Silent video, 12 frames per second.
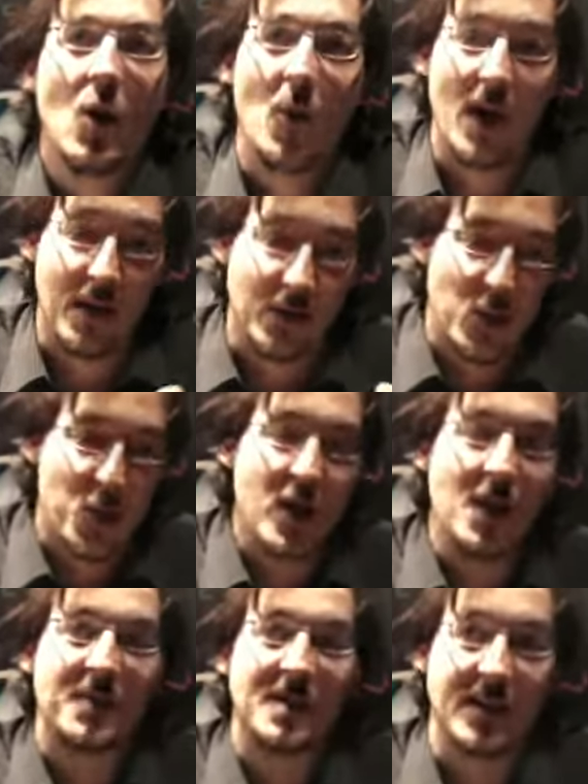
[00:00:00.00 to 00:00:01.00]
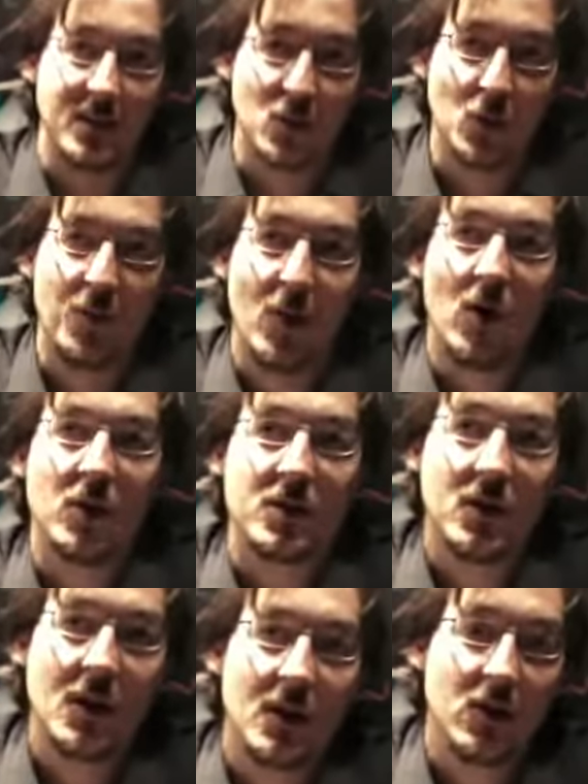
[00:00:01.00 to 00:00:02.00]
where the chips that can
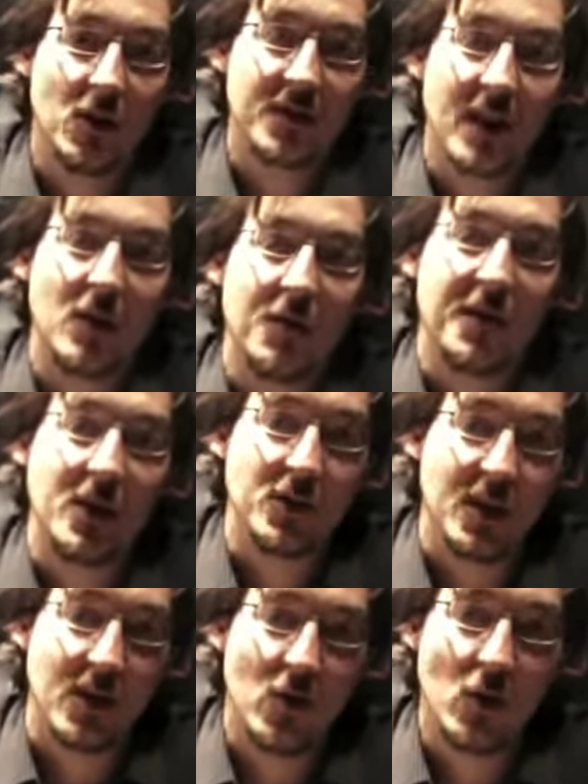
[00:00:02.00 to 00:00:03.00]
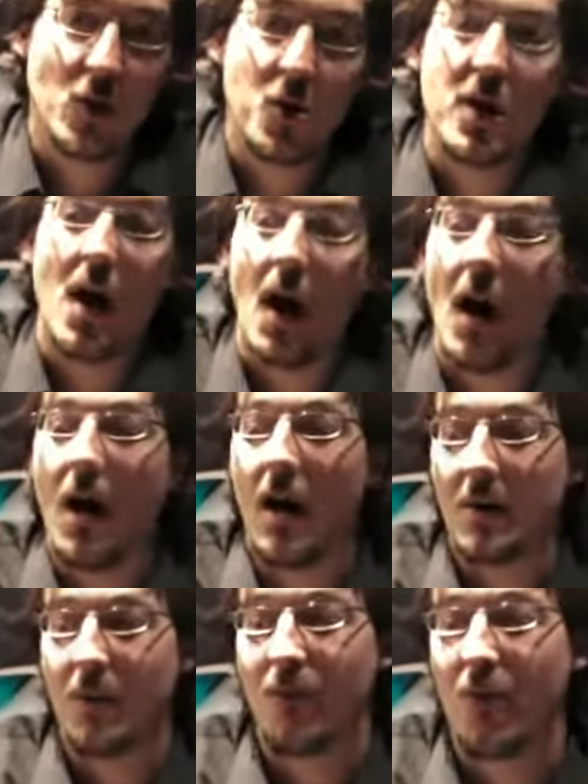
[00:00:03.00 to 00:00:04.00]
support those kind of video technology
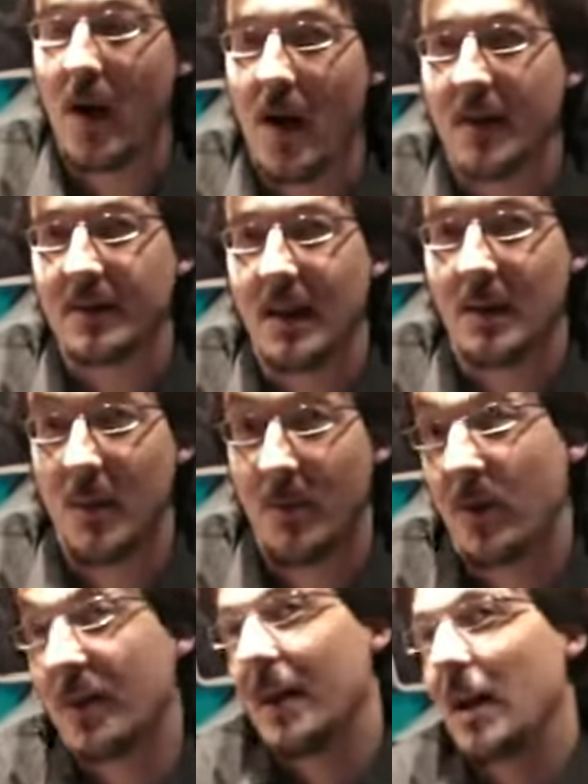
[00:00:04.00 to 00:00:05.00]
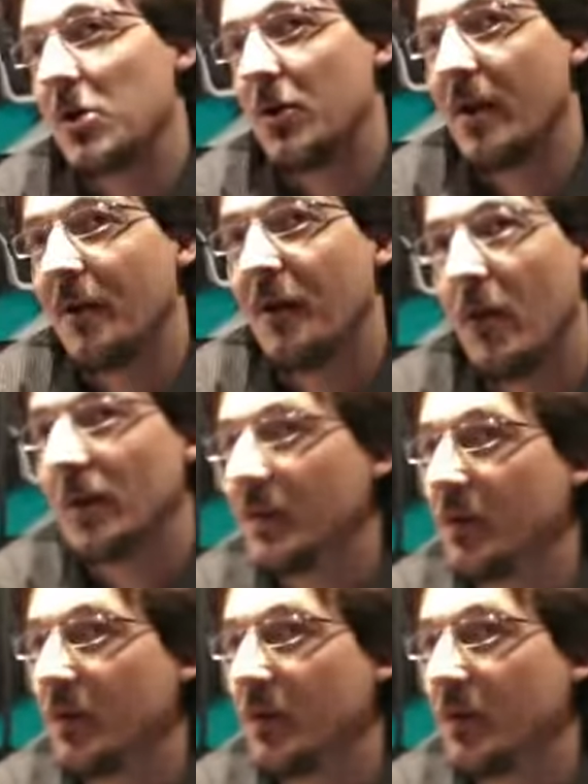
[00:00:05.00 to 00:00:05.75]
are the price that people can actually afford.